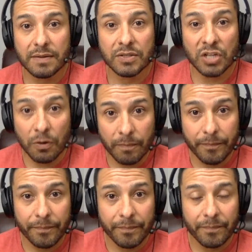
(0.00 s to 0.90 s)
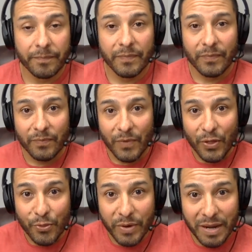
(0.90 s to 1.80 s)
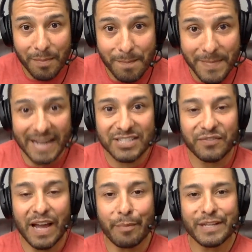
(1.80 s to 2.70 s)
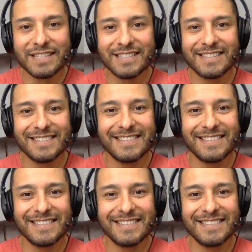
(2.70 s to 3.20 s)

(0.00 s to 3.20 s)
So, 3 massive habits